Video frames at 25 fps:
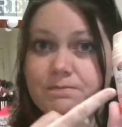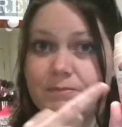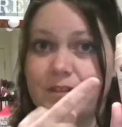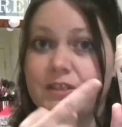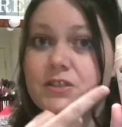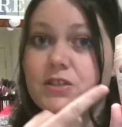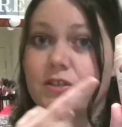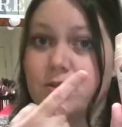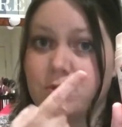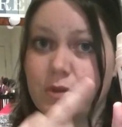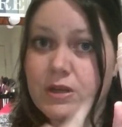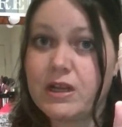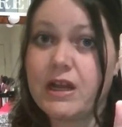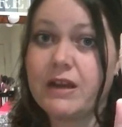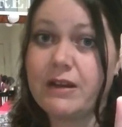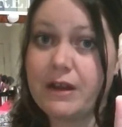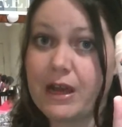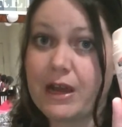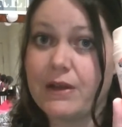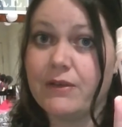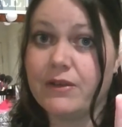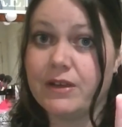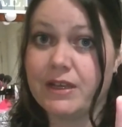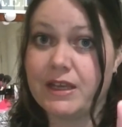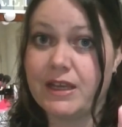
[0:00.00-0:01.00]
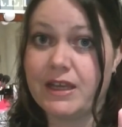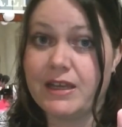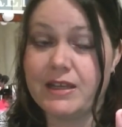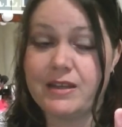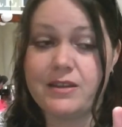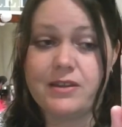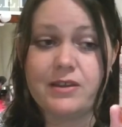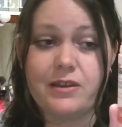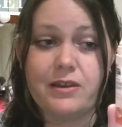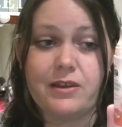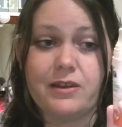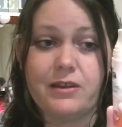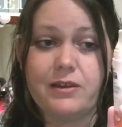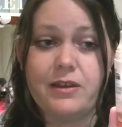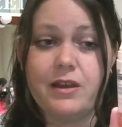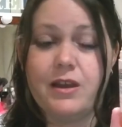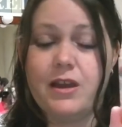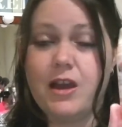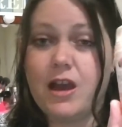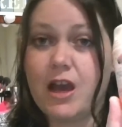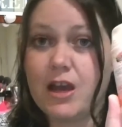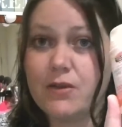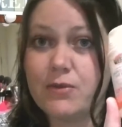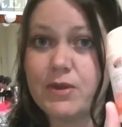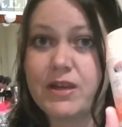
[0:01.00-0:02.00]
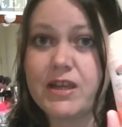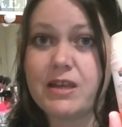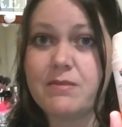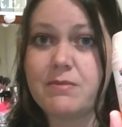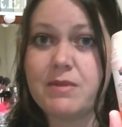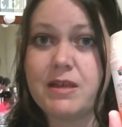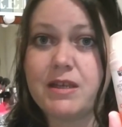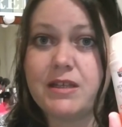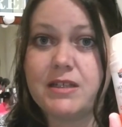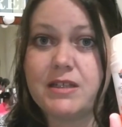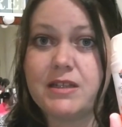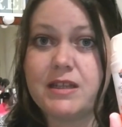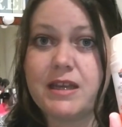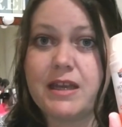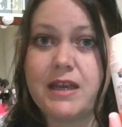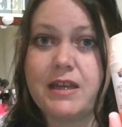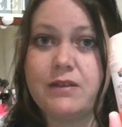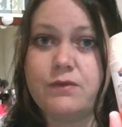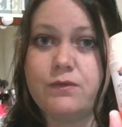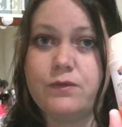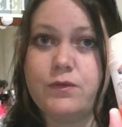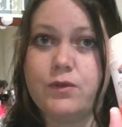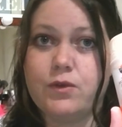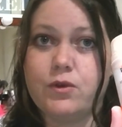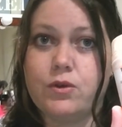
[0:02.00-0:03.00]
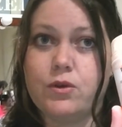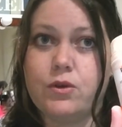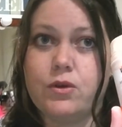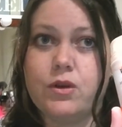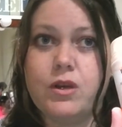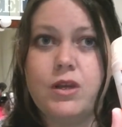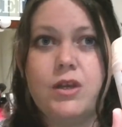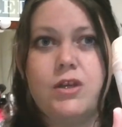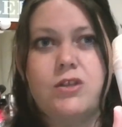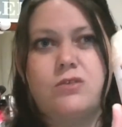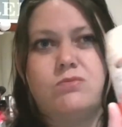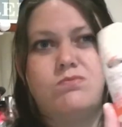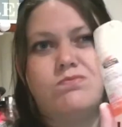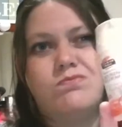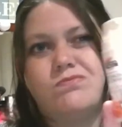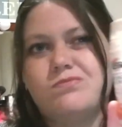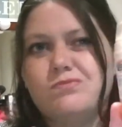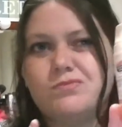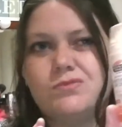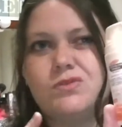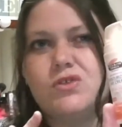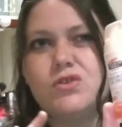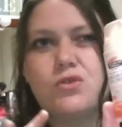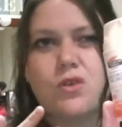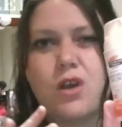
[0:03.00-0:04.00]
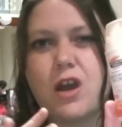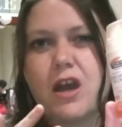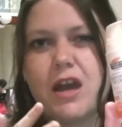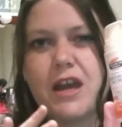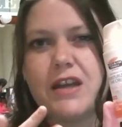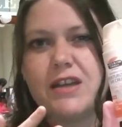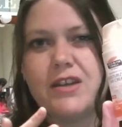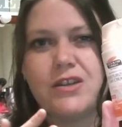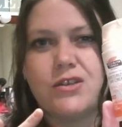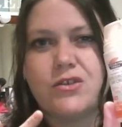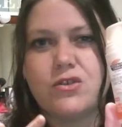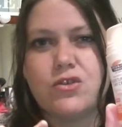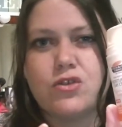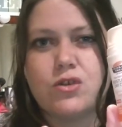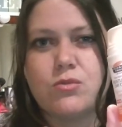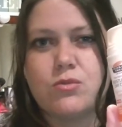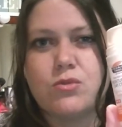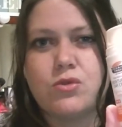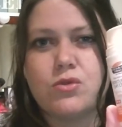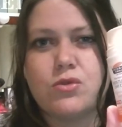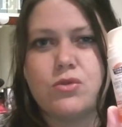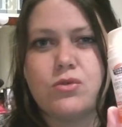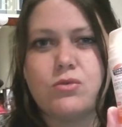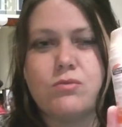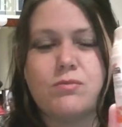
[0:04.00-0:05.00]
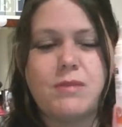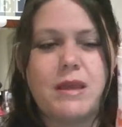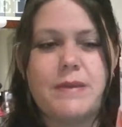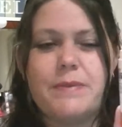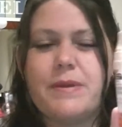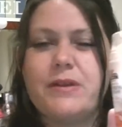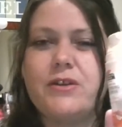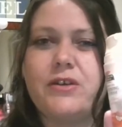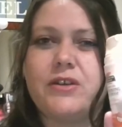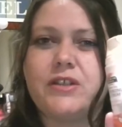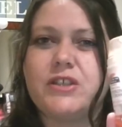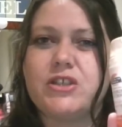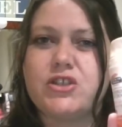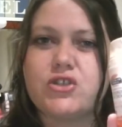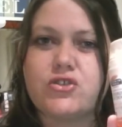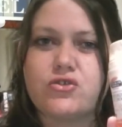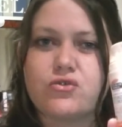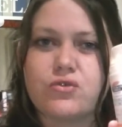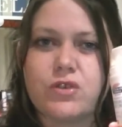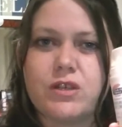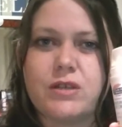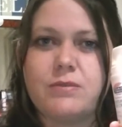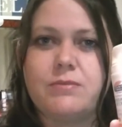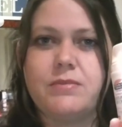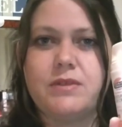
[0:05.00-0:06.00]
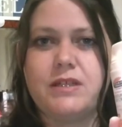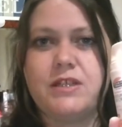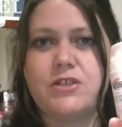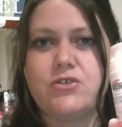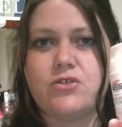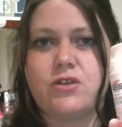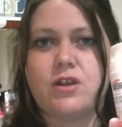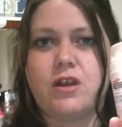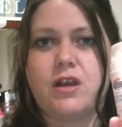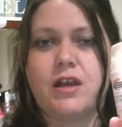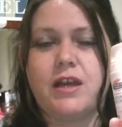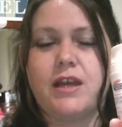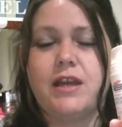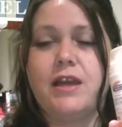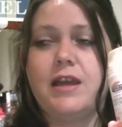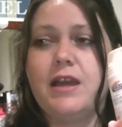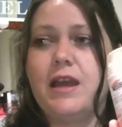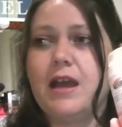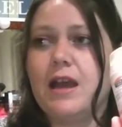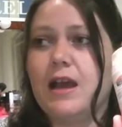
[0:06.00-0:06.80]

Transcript: this is what I'll go and get. So I recommend that for dried and normal, maybe not extremely dry.